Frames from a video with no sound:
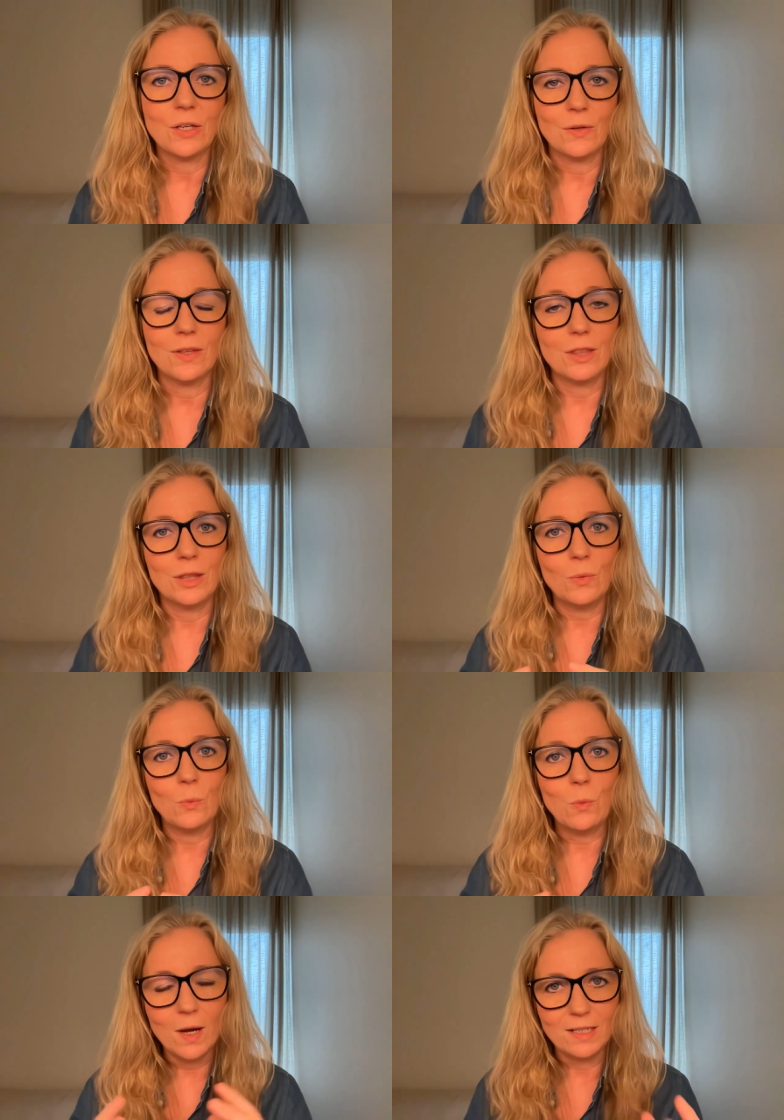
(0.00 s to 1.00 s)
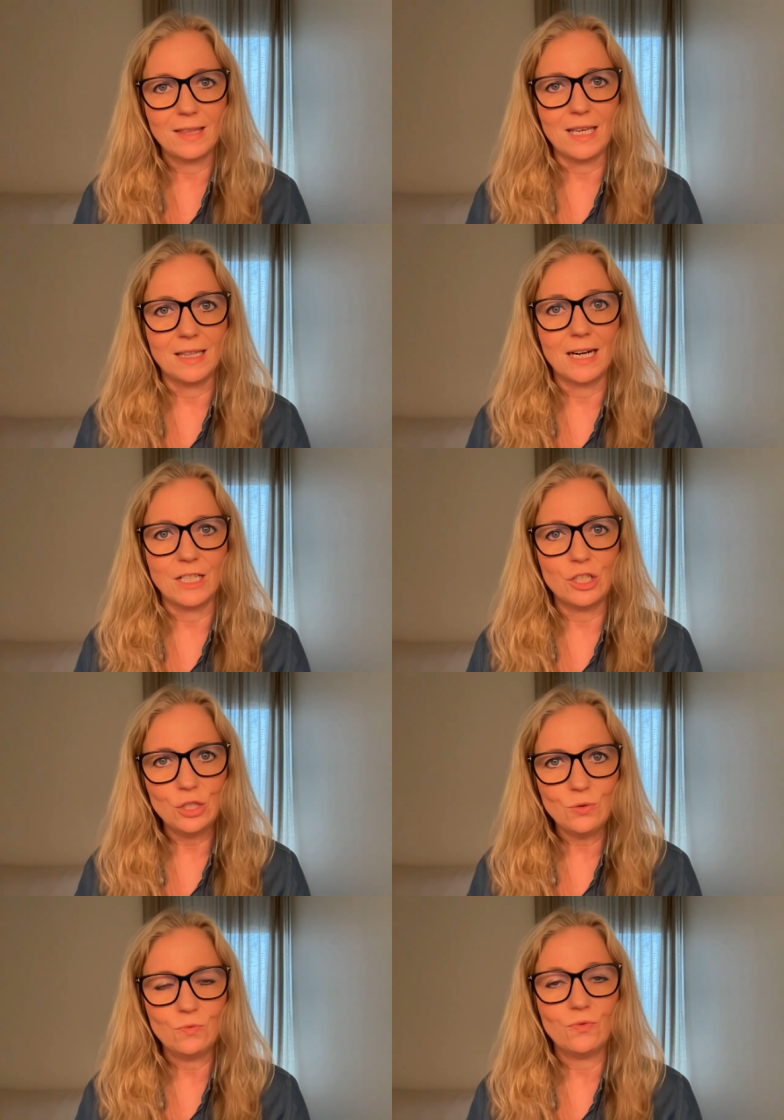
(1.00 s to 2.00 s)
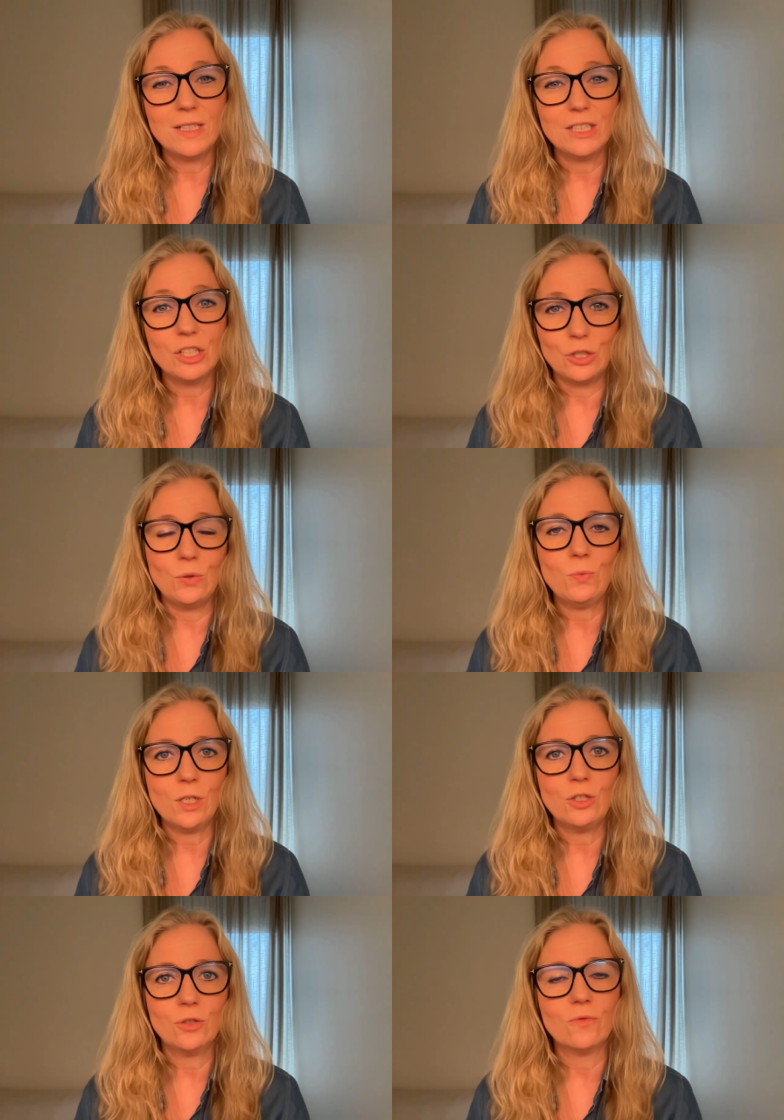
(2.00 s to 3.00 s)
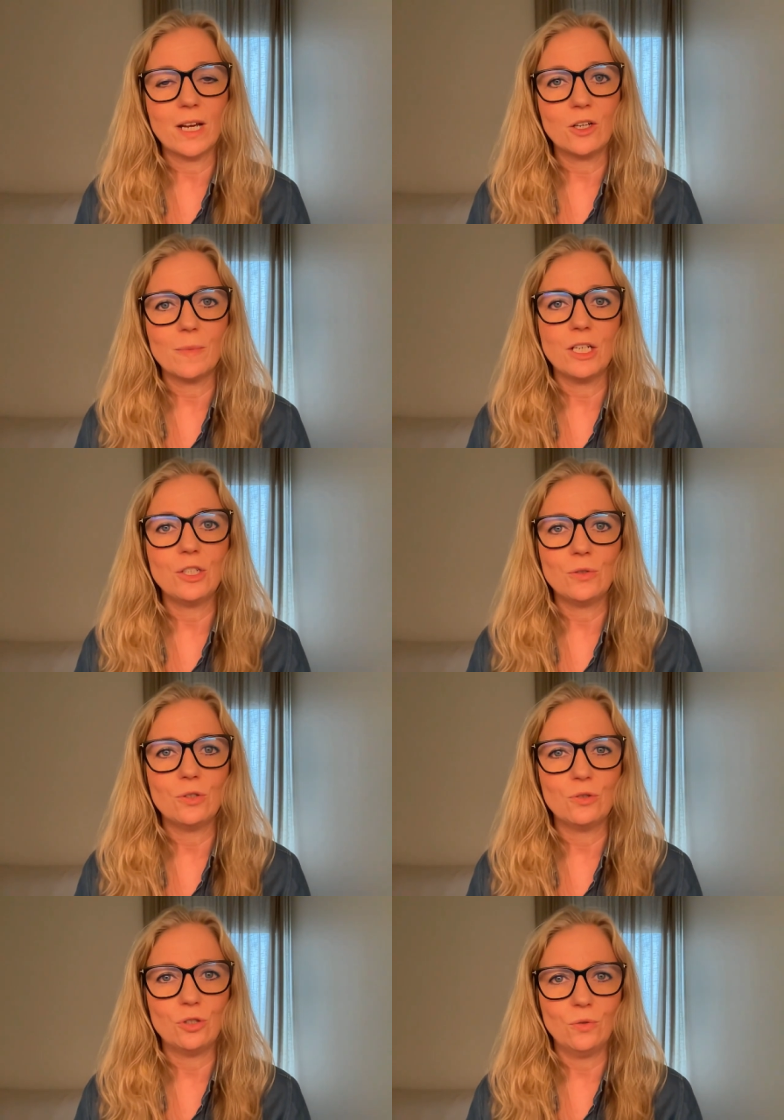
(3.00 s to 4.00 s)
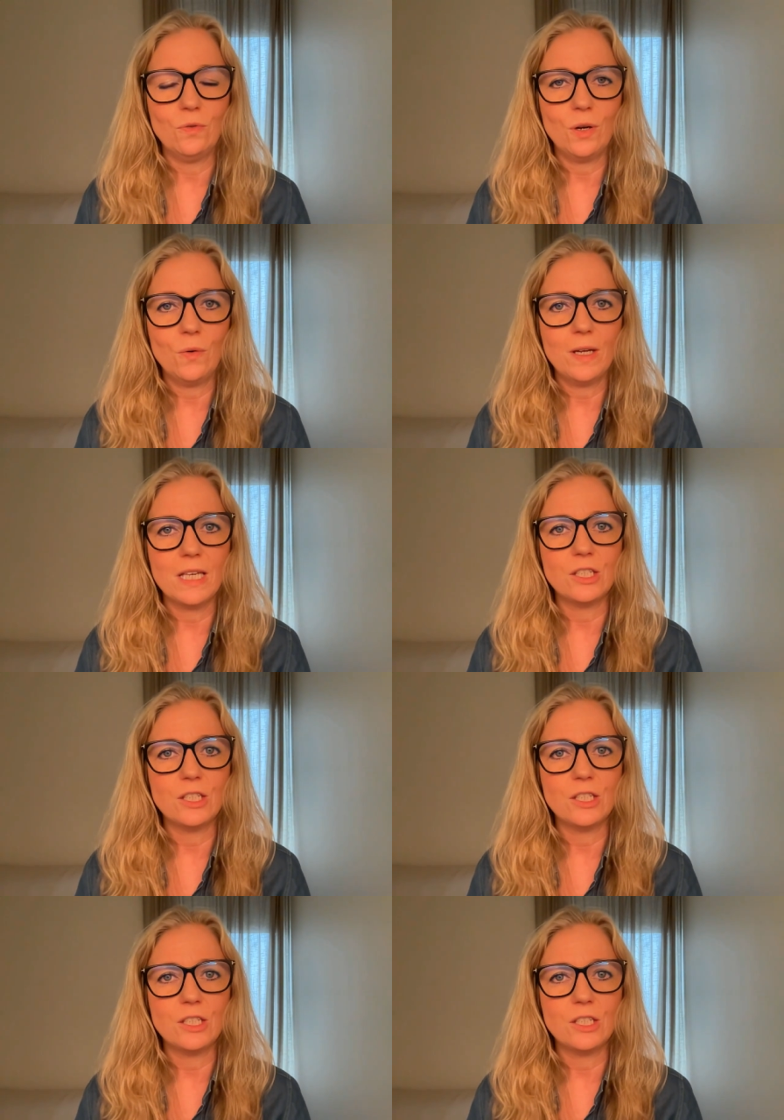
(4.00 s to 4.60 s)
So one thing that I really do want to recommend you to do, though,